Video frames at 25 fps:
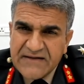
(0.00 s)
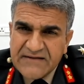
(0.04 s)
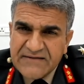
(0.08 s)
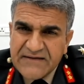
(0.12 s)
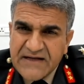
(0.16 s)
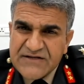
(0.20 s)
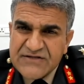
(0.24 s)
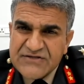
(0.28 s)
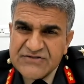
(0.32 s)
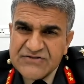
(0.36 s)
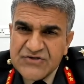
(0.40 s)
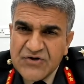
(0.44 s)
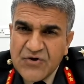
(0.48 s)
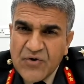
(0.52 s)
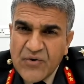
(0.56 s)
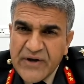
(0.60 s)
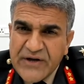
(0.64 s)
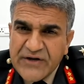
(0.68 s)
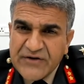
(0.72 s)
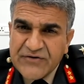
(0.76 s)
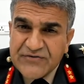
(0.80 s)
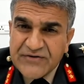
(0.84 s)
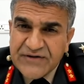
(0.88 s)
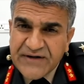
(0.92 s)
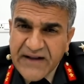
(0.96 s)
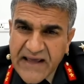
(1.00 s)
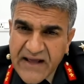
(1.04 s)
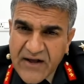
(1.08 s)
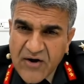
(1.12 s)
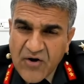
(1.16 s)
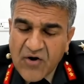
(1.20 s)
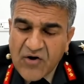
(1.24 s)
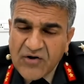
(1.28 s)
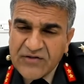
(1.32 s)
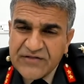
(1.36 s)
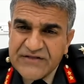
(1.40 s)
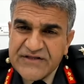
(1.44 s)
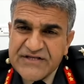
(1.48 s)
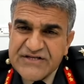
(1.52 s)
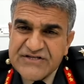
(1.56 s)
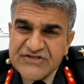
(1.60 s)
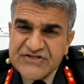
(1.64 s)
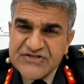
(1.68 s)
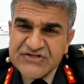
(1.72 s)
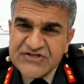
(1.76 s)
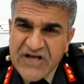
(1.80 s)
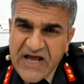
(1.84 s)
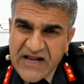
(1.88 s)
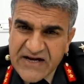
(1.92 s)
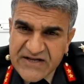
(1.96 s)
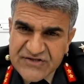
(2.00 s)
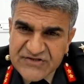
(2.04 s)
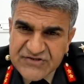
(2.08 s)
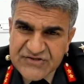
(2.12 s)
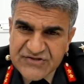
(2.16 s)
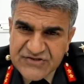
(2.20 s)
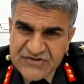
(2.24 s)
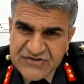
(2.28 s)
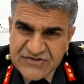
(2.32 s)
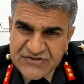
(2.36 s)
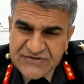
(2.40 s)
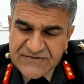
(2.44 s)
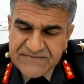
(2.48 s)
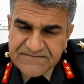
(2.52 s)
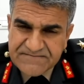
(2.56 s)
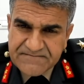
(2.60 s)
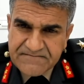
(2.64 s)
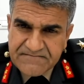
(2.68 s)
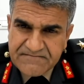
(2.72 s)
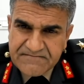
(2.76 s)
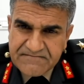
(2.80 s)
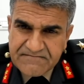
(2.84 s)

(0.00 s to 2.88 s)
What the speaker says: that is going to take on these challenges.